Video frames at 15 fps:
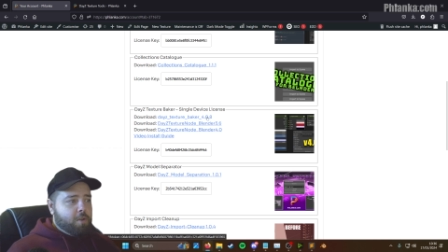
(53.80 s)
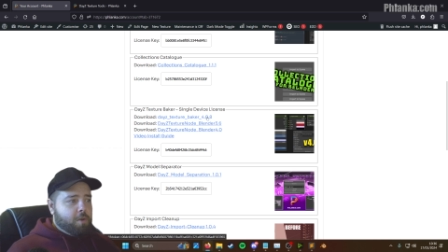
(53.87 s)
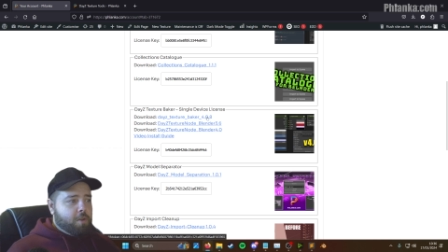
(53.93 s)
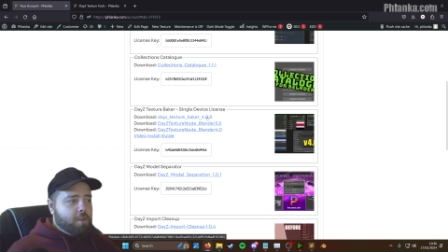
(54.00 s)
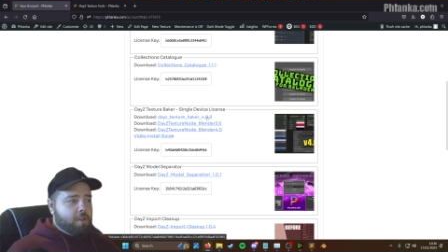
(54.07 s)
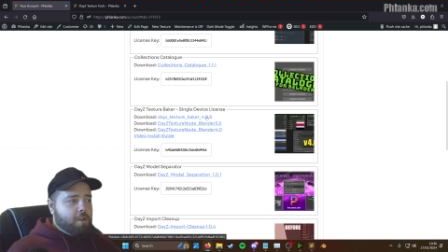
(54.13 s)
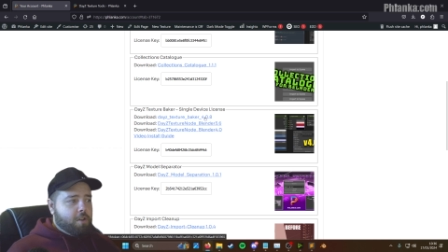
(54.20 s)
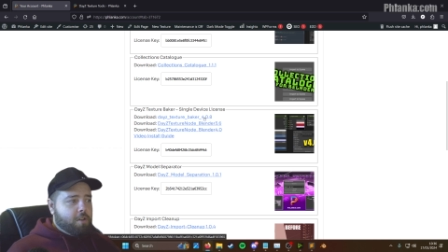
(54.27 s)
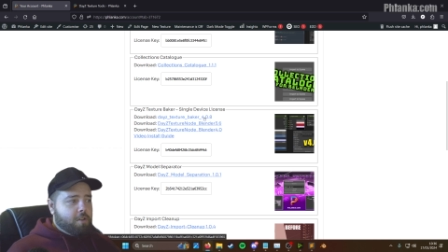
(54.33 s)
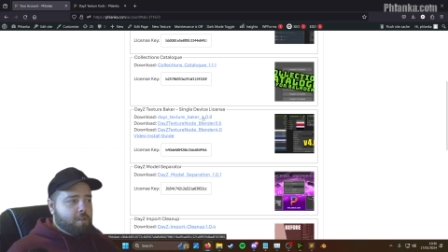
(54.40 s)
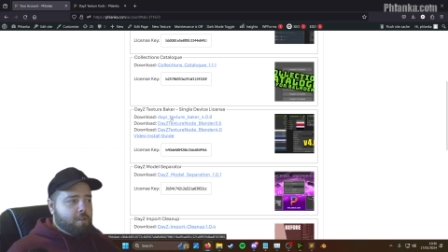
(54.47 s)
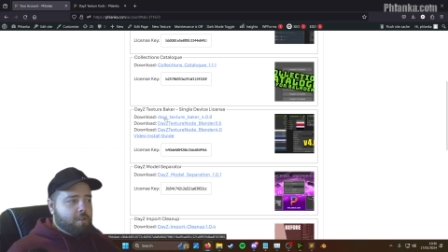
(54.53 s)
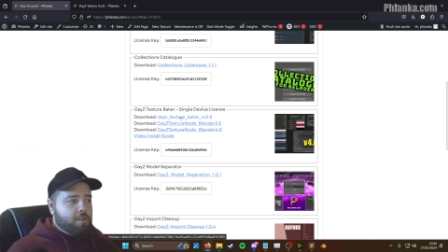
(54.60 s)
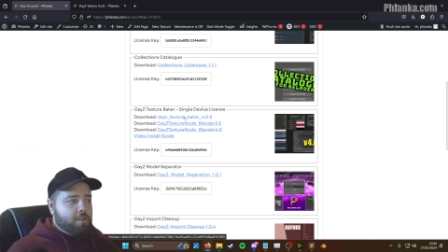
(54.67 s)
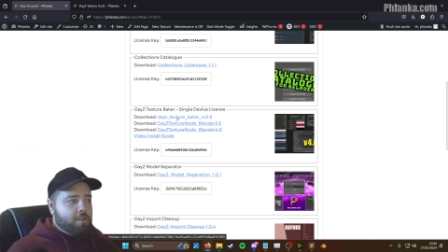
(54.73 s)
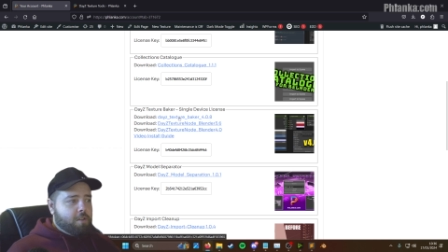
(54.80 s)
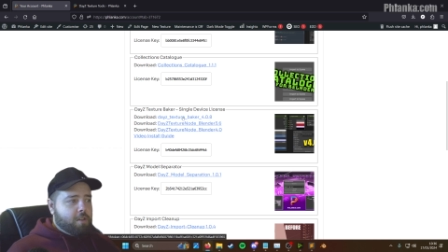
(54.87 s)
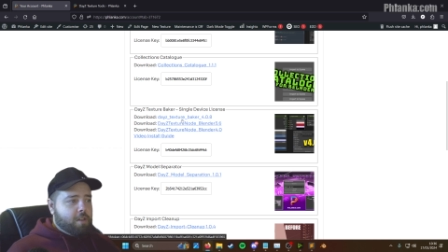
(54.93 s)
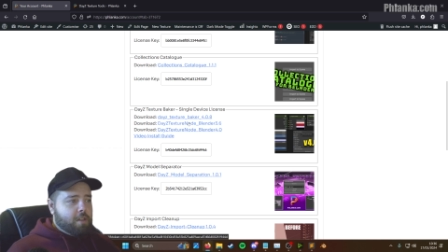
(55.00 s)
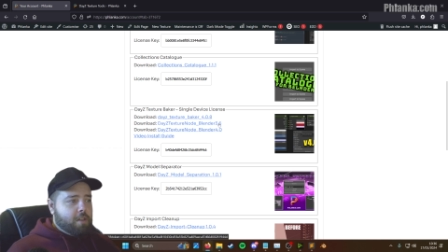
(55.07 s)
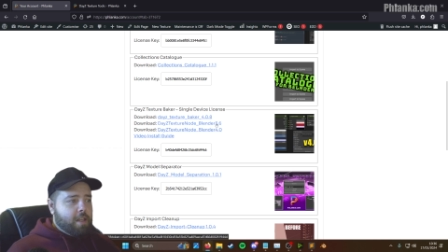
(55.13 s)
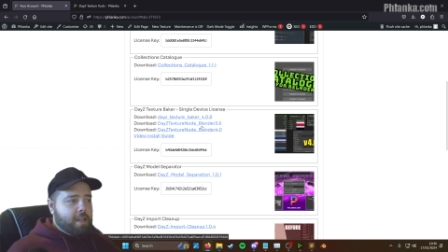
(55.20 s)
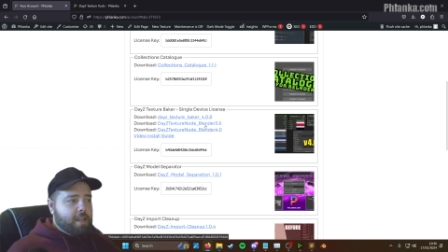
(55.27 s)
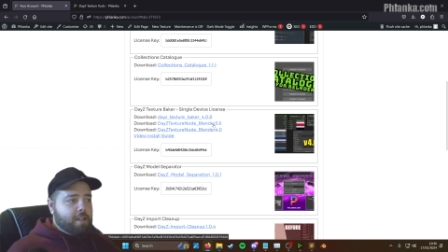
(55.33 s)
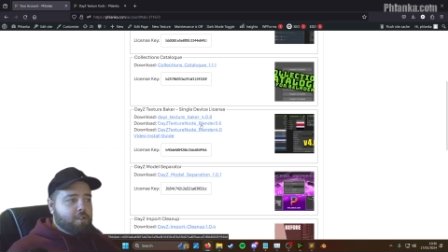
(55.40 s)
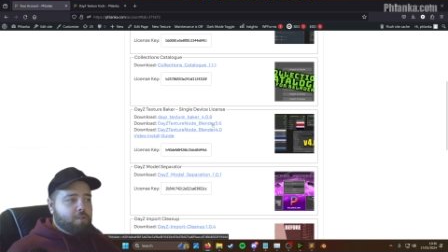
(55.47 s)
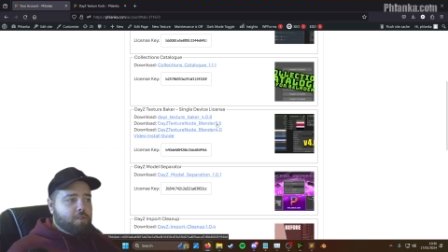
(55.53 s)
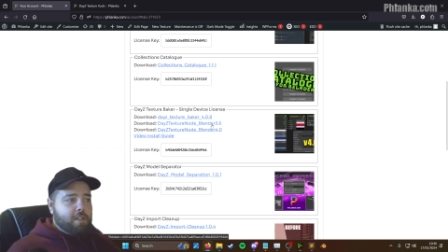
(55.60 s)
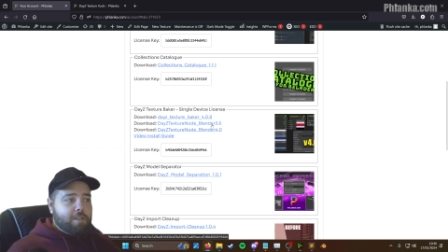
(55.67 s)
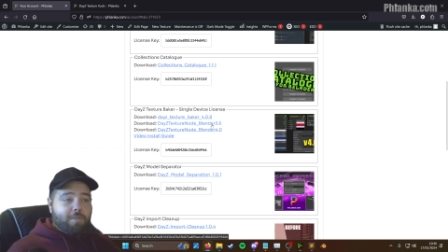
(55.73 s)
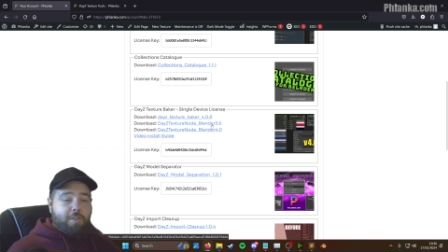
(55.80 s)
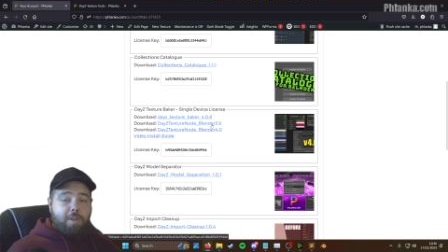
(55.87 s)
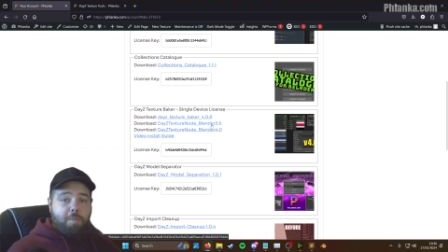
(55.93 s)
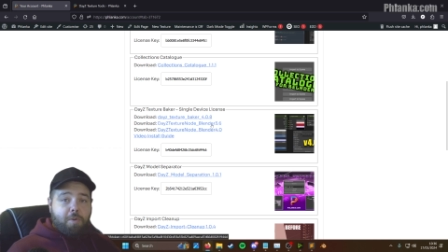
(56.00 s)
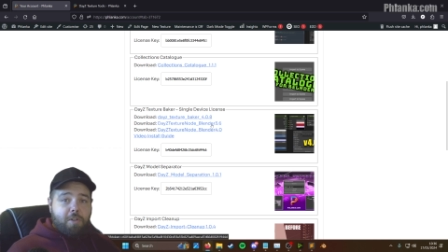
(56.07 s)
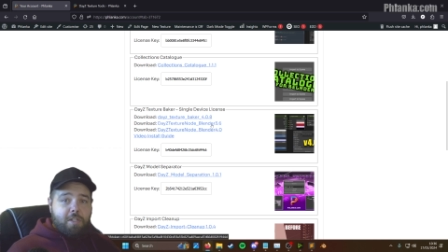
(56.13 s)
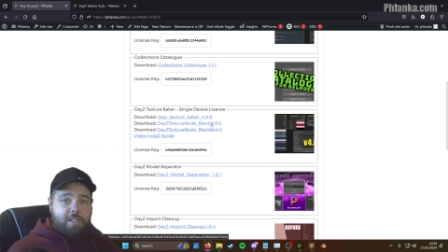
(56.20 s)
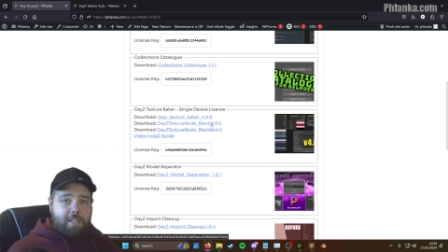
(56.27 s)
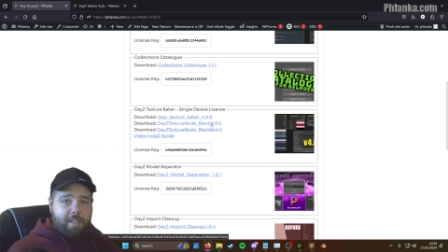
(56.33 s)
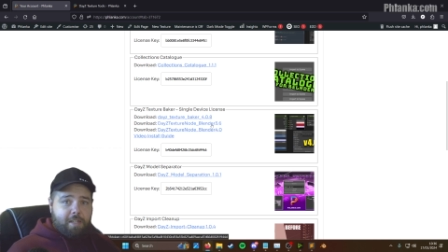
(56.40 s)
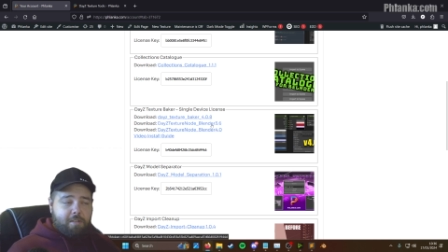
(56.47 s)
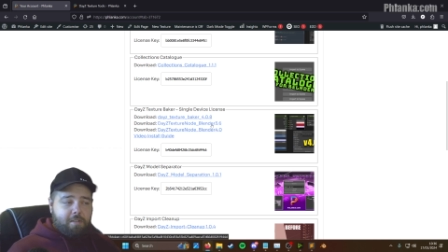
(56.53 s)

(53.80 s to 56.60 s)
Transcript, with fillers: You want the ignore this 3.6.